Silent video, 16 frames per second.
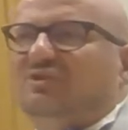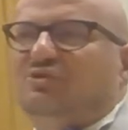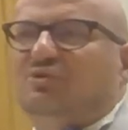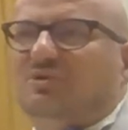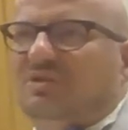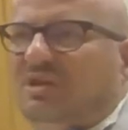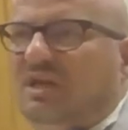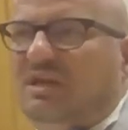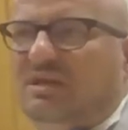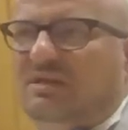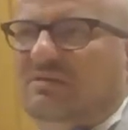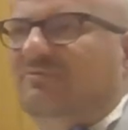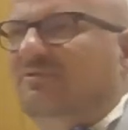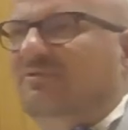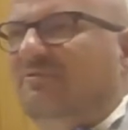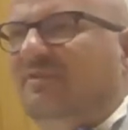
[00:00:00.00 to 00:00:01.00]
okay
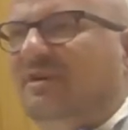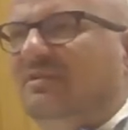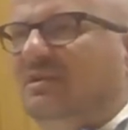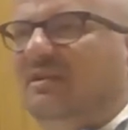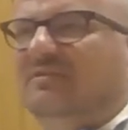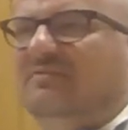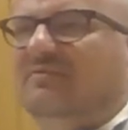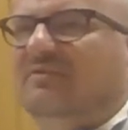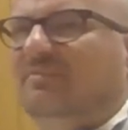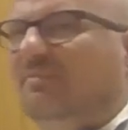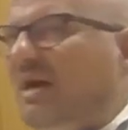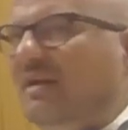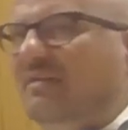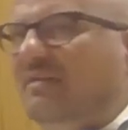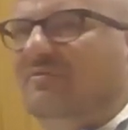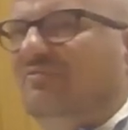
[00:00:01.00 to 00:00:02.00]
if we want, let them
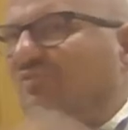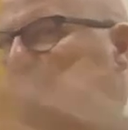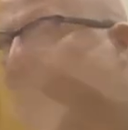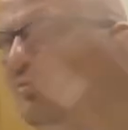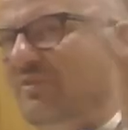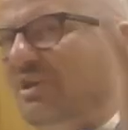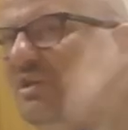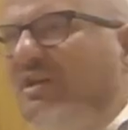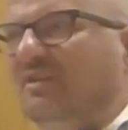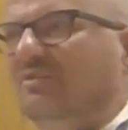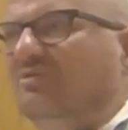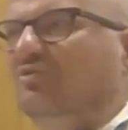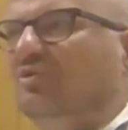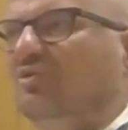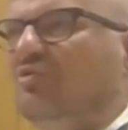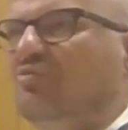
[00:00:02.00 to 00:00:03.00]
buy, they
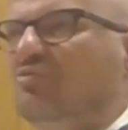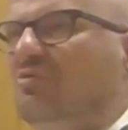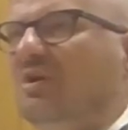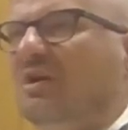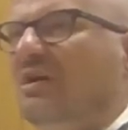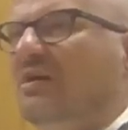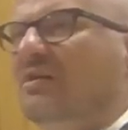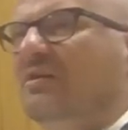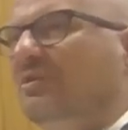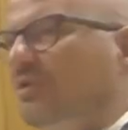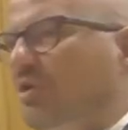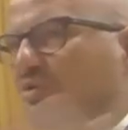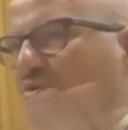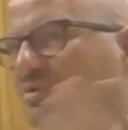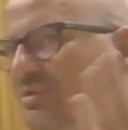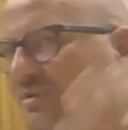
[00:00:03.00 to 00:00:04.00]
can,
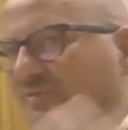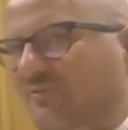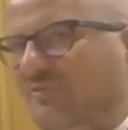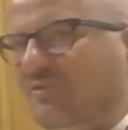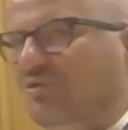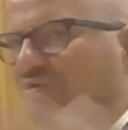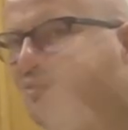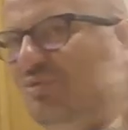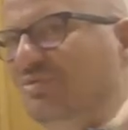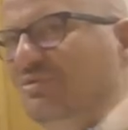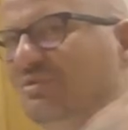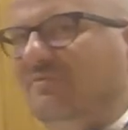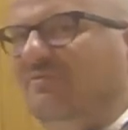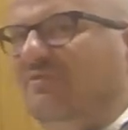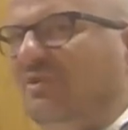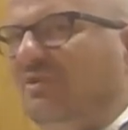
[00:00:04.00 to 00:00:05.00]
grow something, do
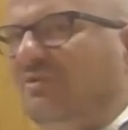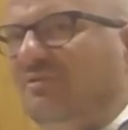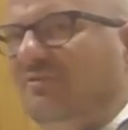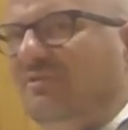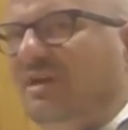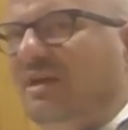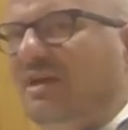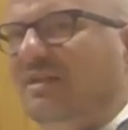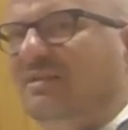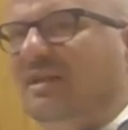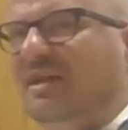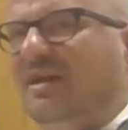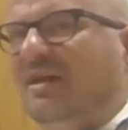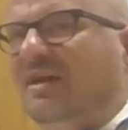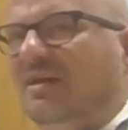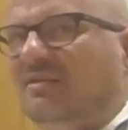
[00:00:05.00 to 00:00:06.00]
something with that,
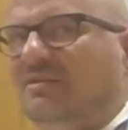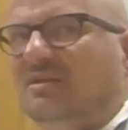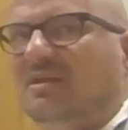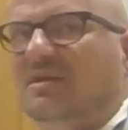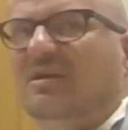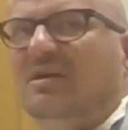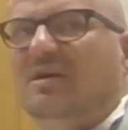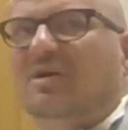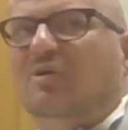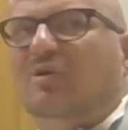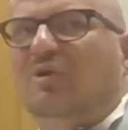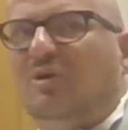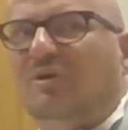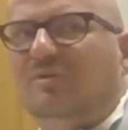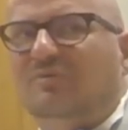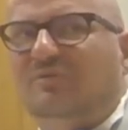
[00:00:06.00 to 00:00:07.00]
and
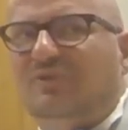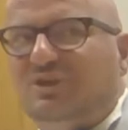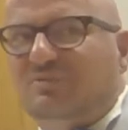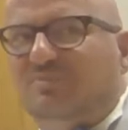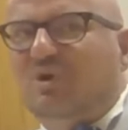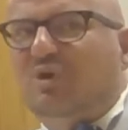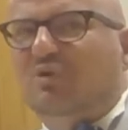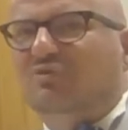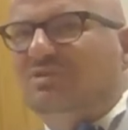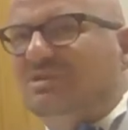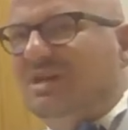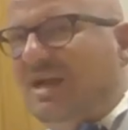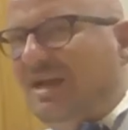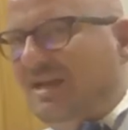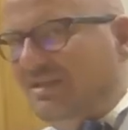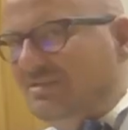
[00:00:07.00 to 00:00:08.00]
all these, both
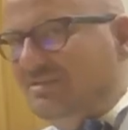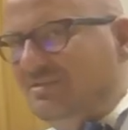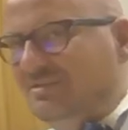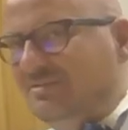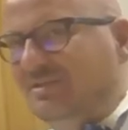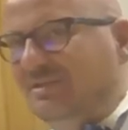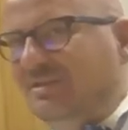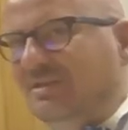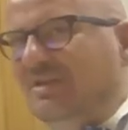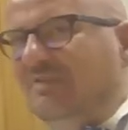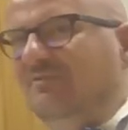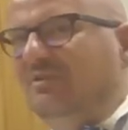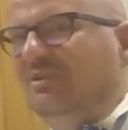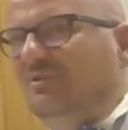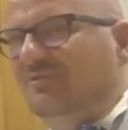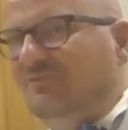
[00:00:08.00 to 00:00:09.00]
sides
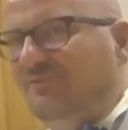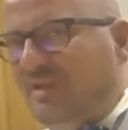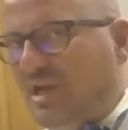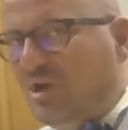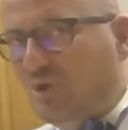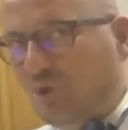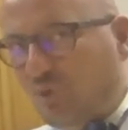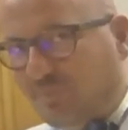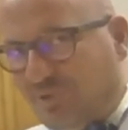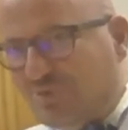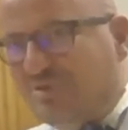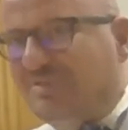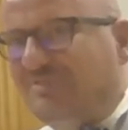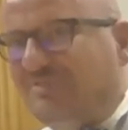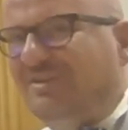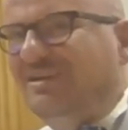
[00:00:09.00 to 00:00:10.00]
even if we are
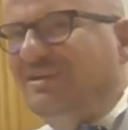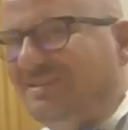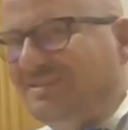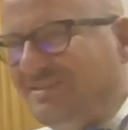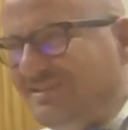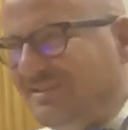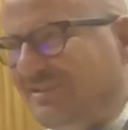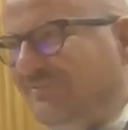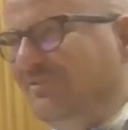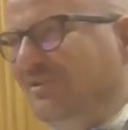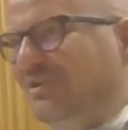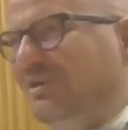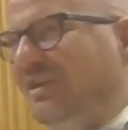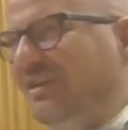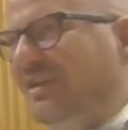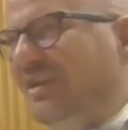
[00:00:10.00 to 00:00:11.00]
opposite, we are still there
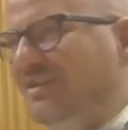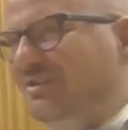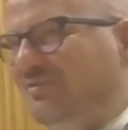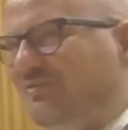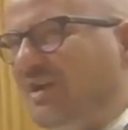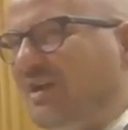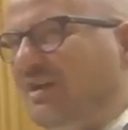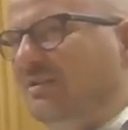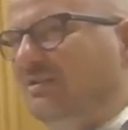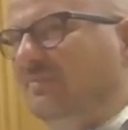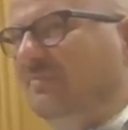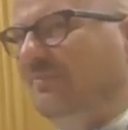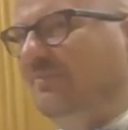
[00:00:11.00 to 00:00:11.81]
against that.